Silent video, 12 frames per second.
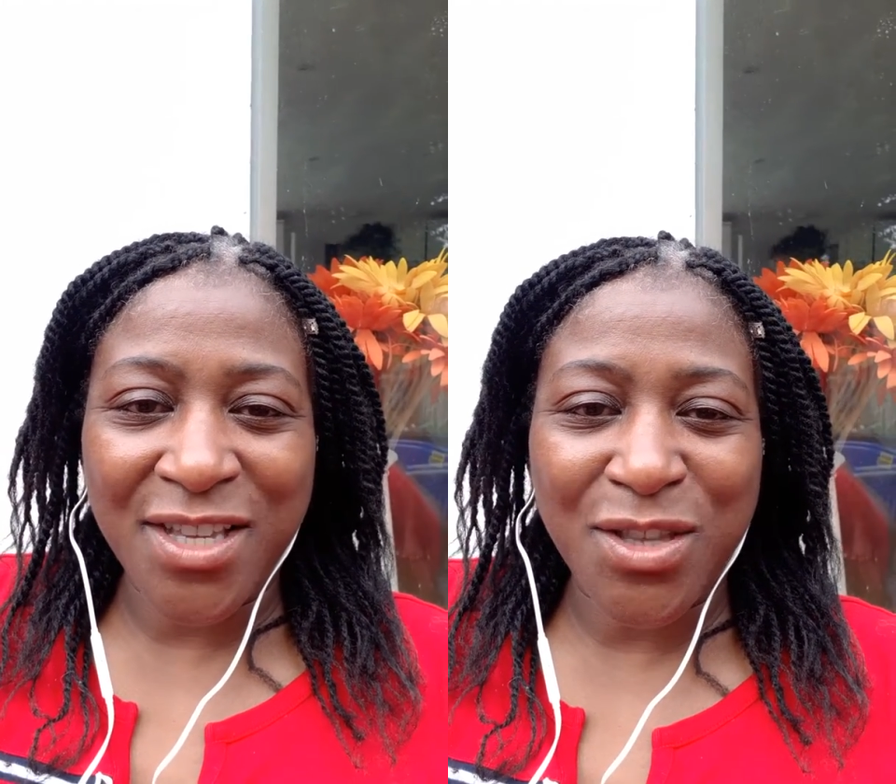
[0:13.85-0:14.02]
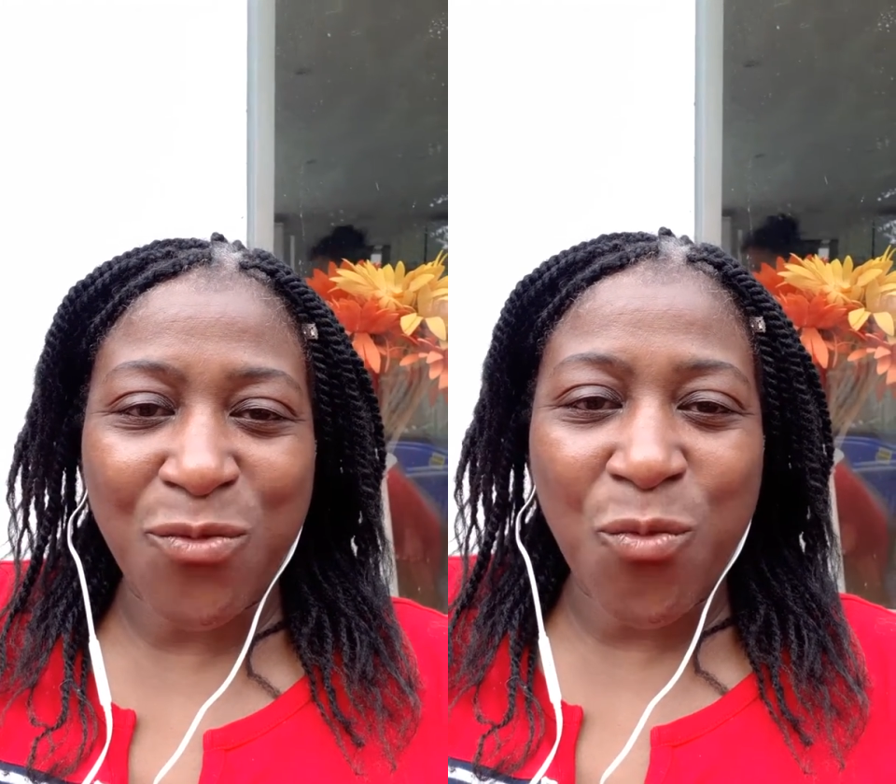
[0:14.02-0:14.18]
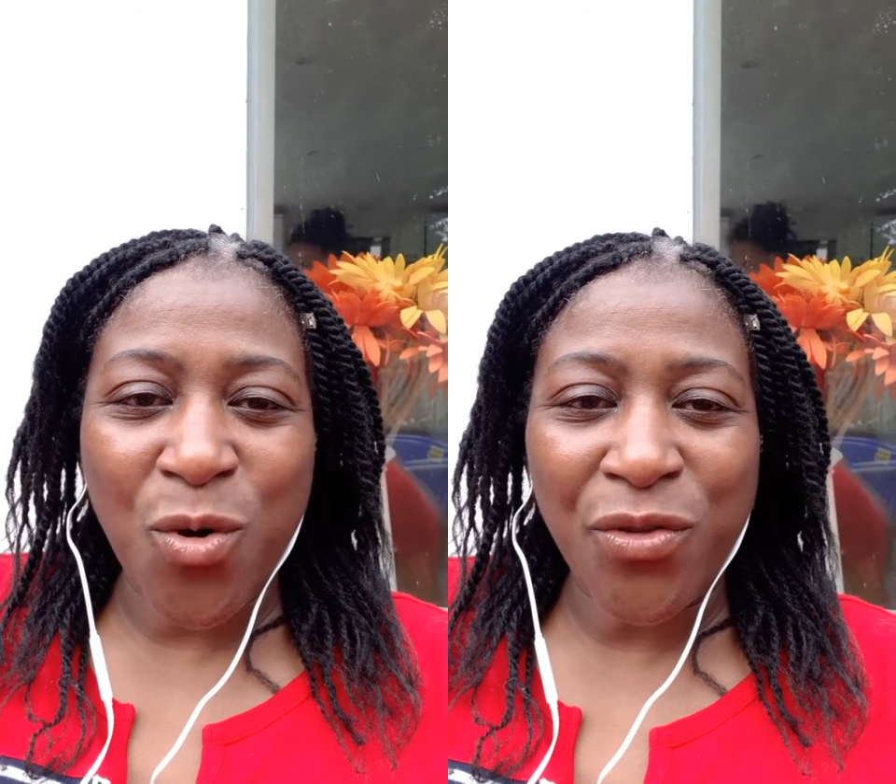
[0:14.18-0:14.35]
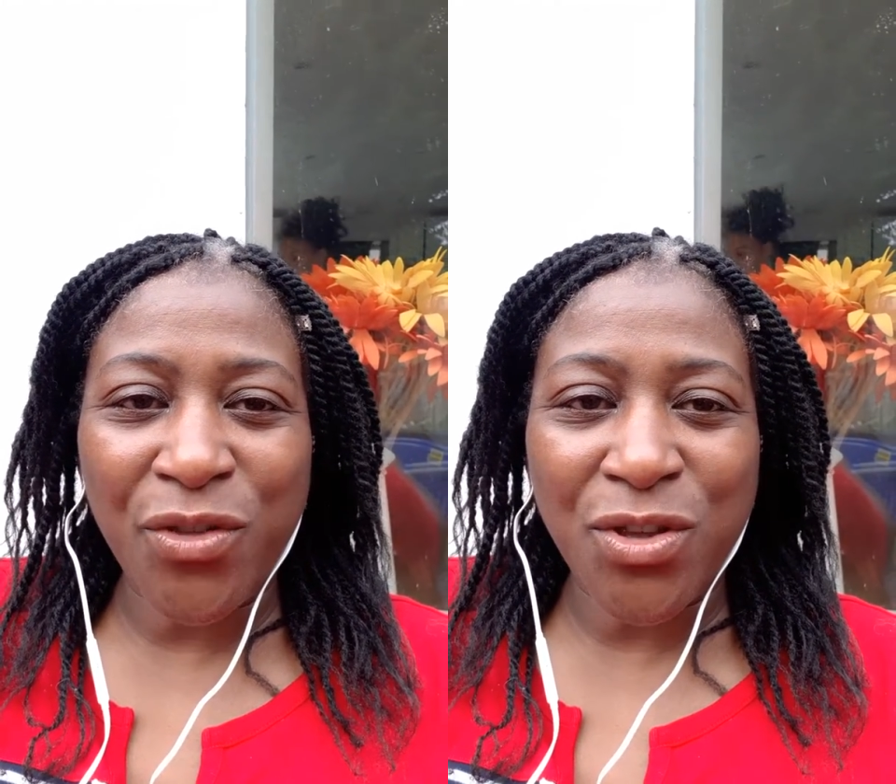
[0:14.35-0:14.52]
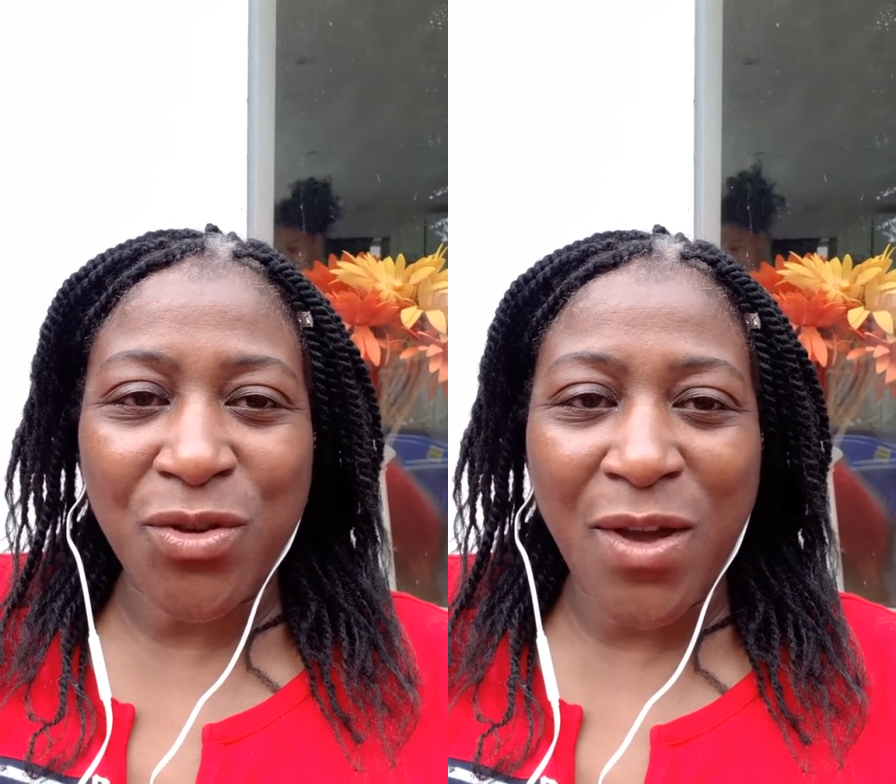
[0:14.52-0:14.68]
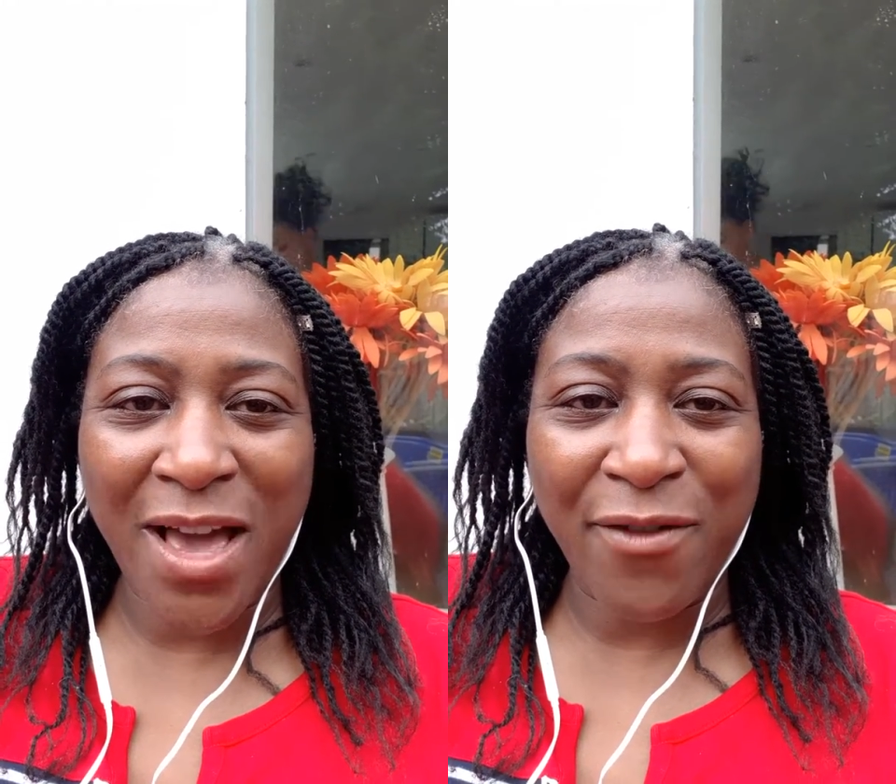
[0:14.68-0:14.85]
is the one that
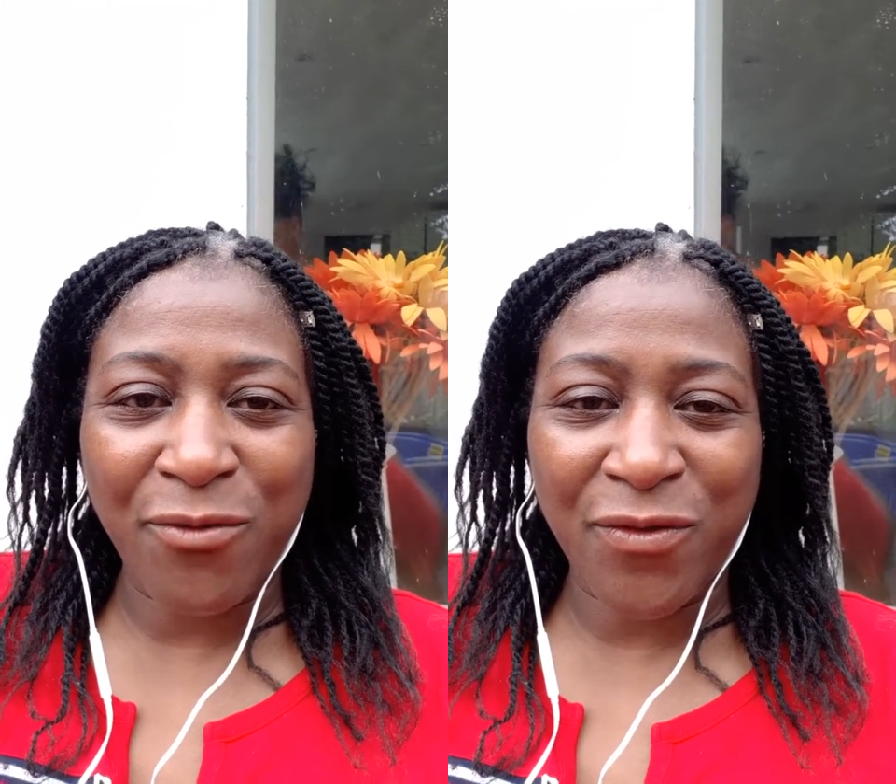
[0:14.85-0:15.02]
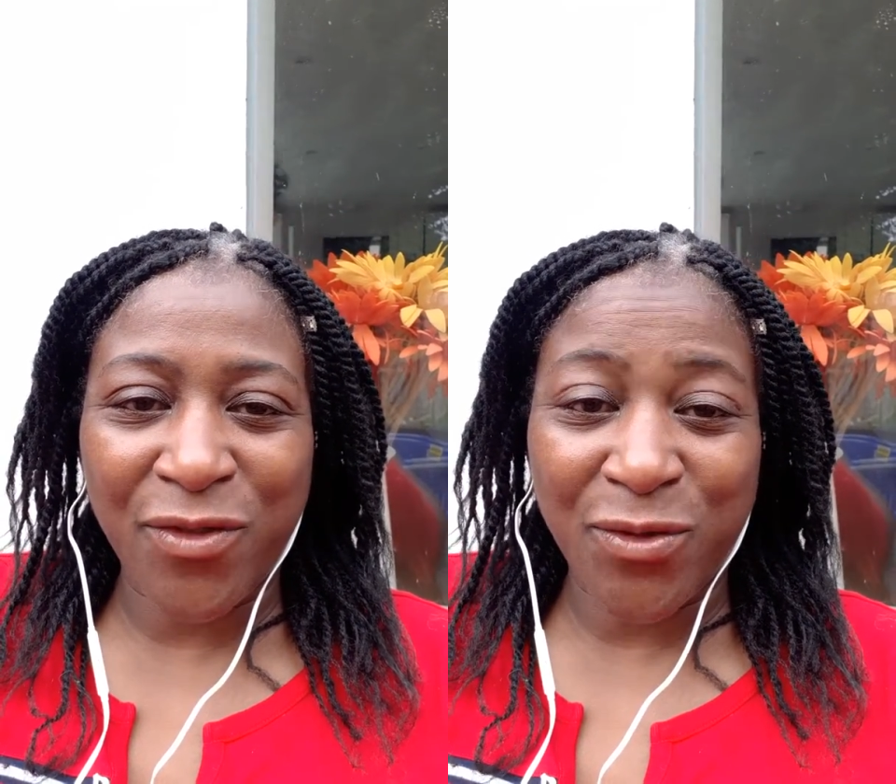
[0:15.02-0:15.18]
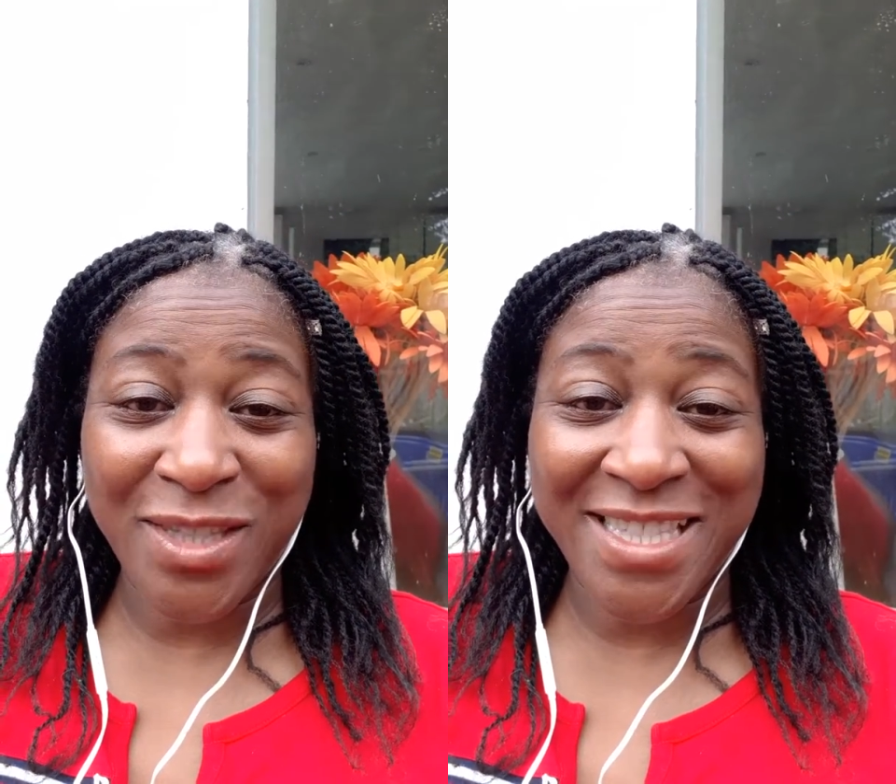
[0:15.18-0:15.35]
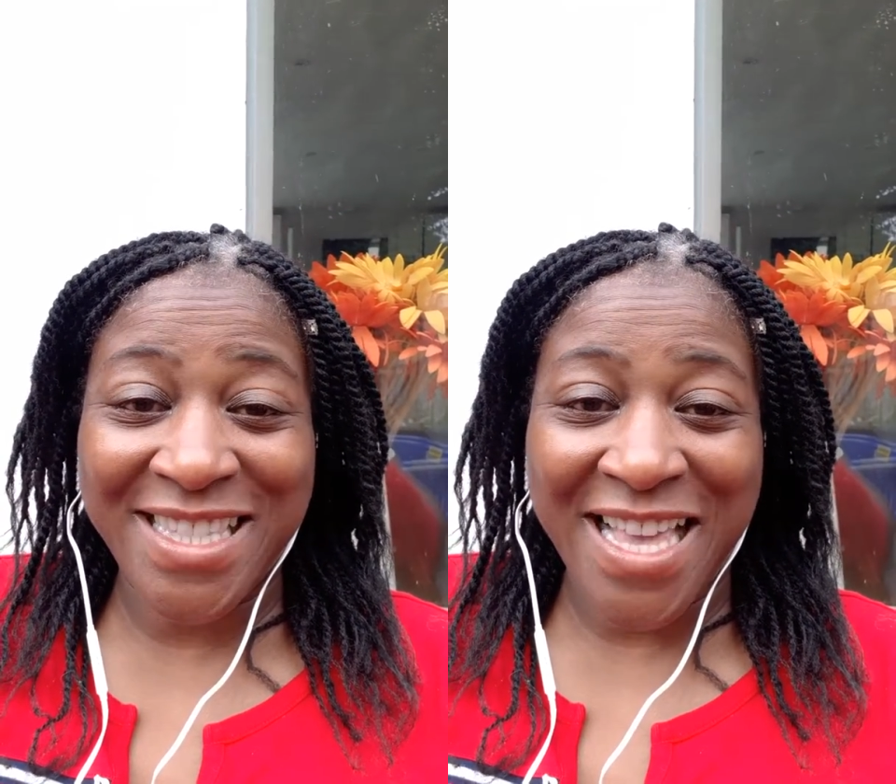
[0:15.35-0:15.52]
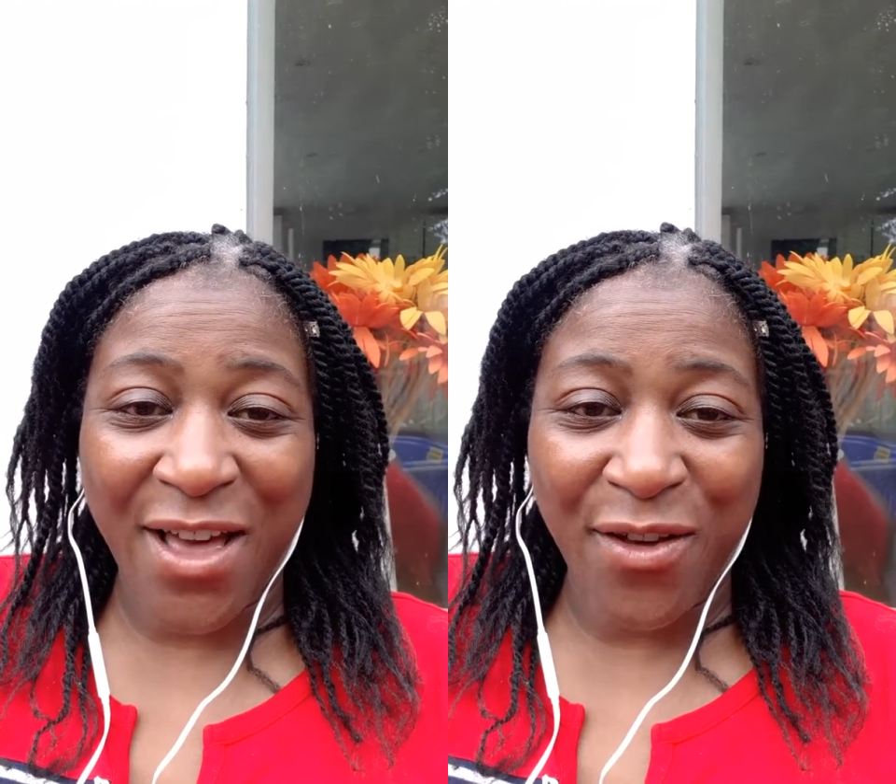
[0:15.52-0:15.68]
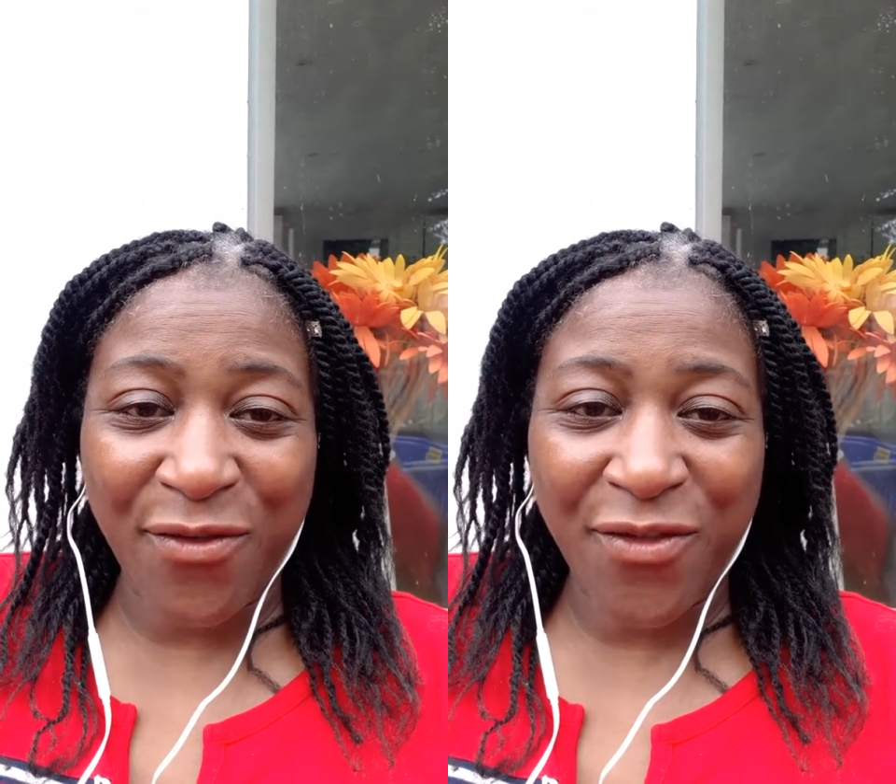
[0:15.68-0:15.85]
you have with
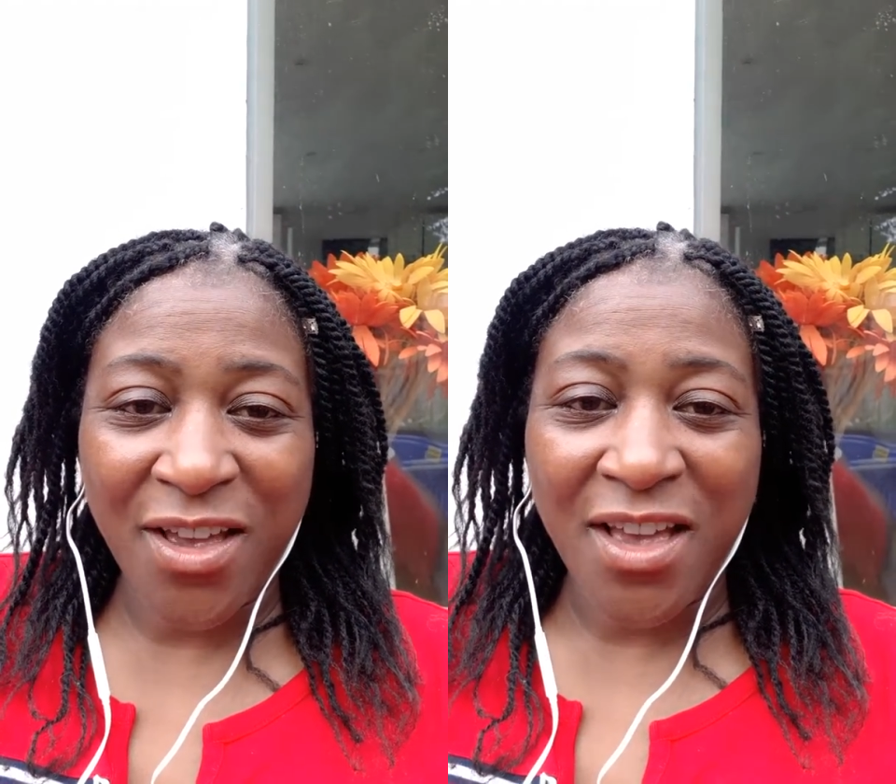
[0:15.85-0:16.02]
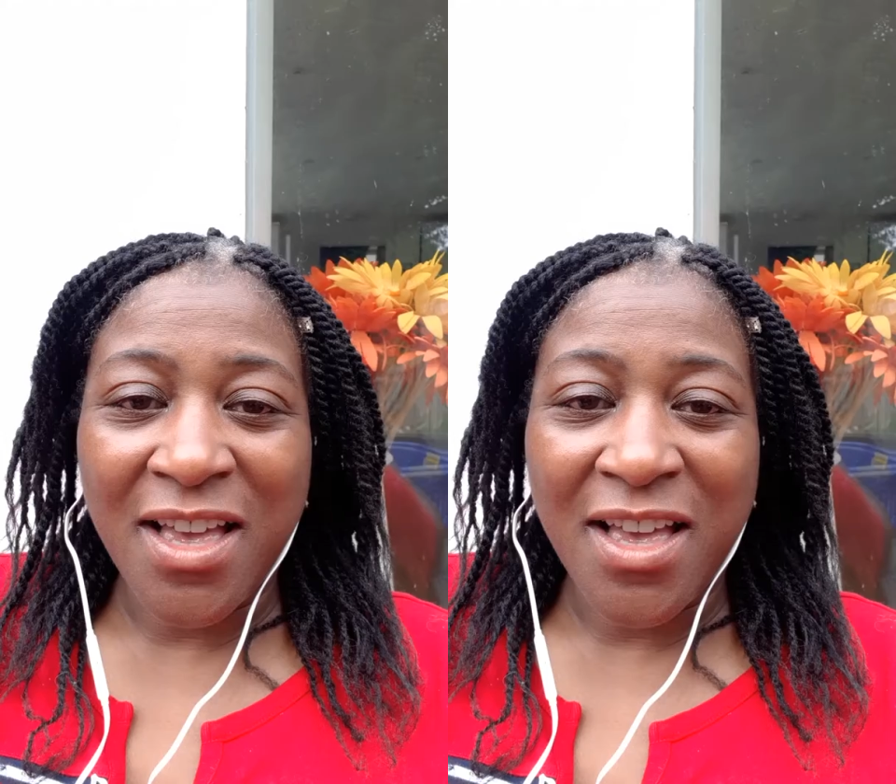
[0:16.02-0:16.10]
yourself.